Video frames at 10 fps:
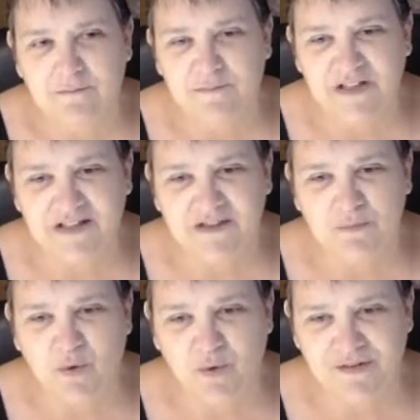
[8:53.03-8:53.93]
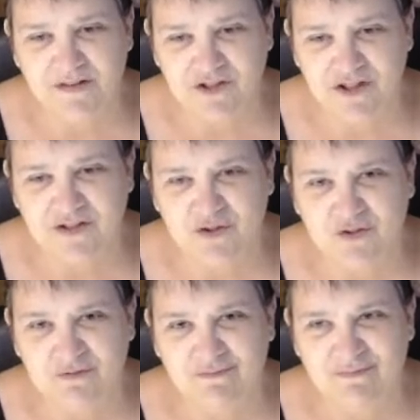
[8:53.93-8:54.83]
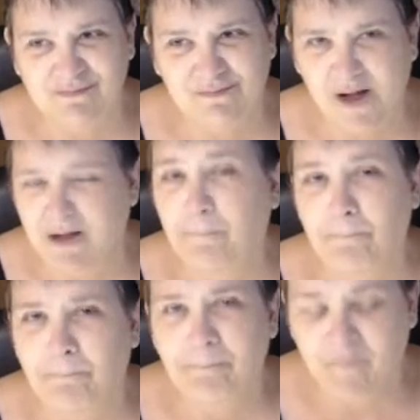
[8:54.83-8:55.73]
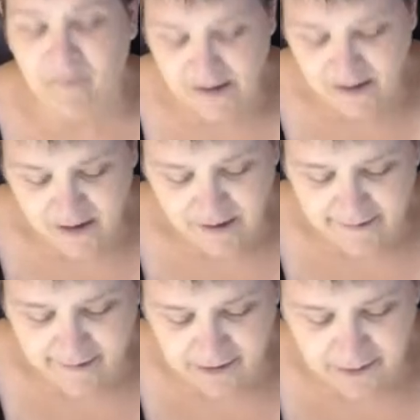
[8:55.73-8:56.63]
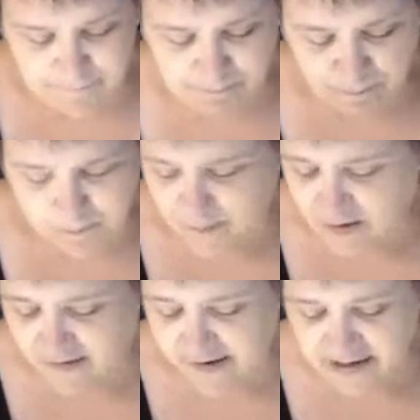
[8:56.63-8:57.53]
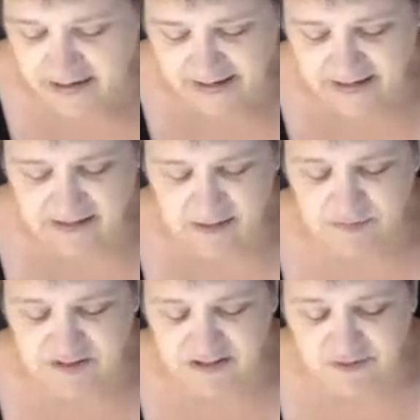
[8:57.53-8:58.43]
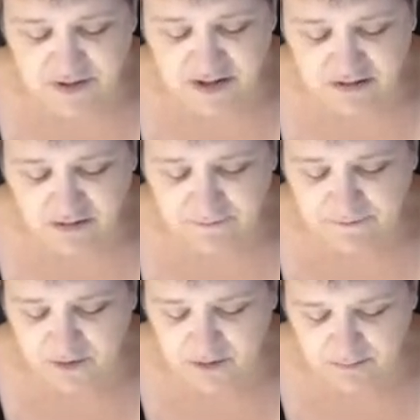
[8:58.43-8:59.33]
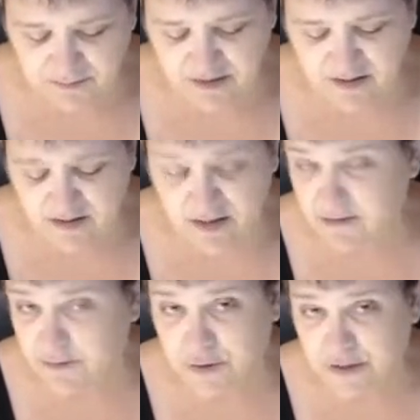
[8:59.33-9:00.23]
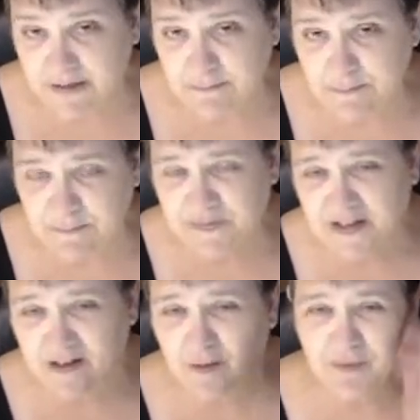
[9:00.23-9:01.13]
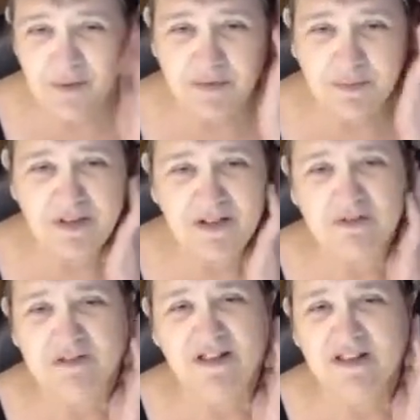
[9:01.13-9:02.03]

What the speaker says: It's more than just mom. All right, I got some stickers here from the Dollar Tree, and I'll probably be using a